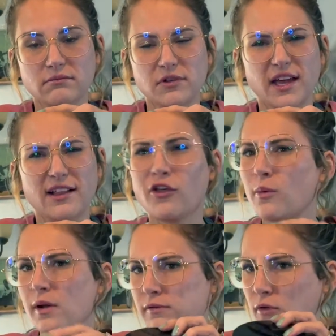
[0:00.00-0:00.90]
with like a little
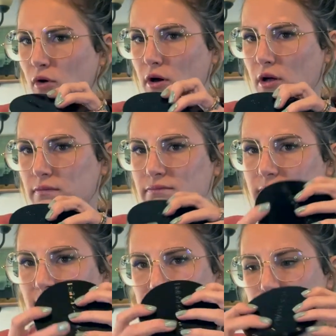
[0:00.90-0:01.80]
bit of floral.
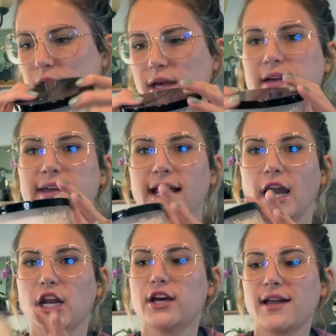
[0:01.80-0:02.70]
It's really clean
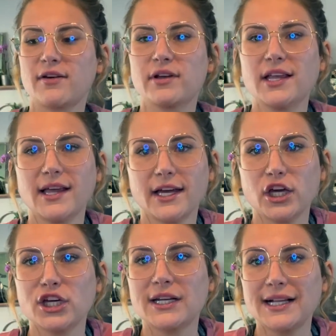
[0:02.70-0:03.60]
and good. I really like a
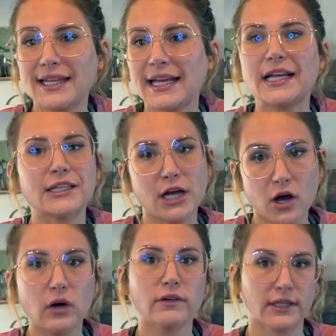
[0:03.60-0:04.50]
good clean,
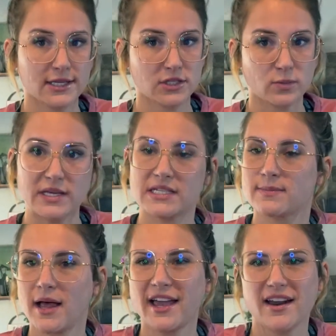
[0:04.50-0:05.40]
not overly sweet
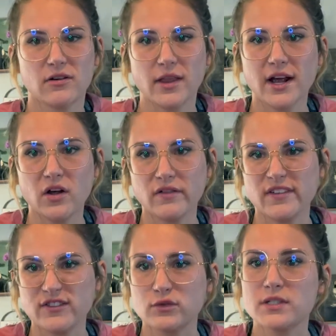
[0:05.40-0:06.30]
smell. Like I don't like all the
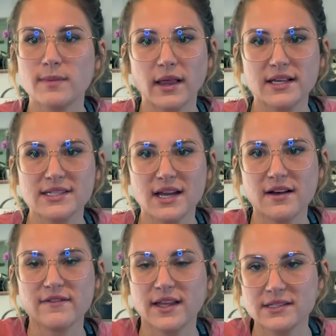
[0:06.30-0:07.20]
food smelling
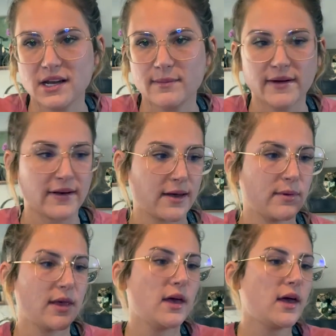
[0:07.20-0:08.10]
stuff. That's not my vibe.
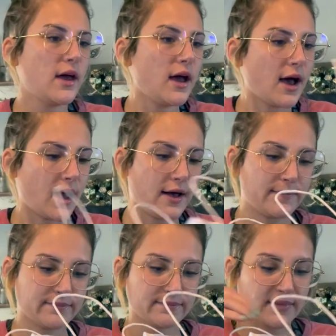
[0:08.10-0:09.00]

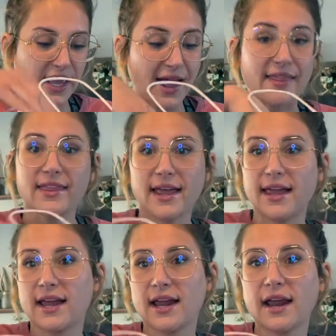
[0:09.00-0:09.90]
Um, and
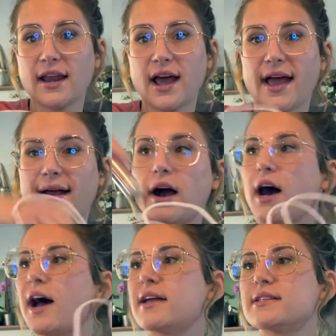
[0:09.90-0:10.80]
then I
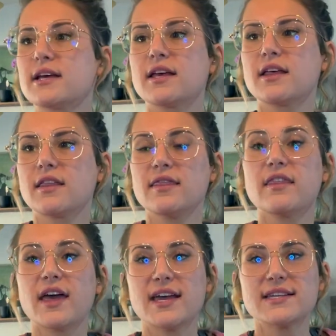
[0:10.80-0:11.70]
got
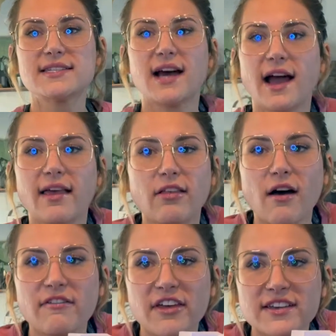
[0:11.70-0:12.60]
this. I love
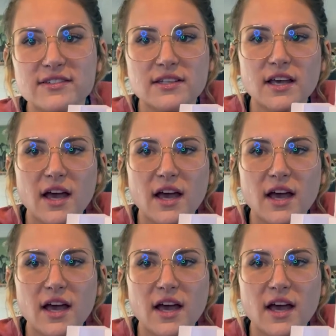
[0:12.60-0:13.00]
this.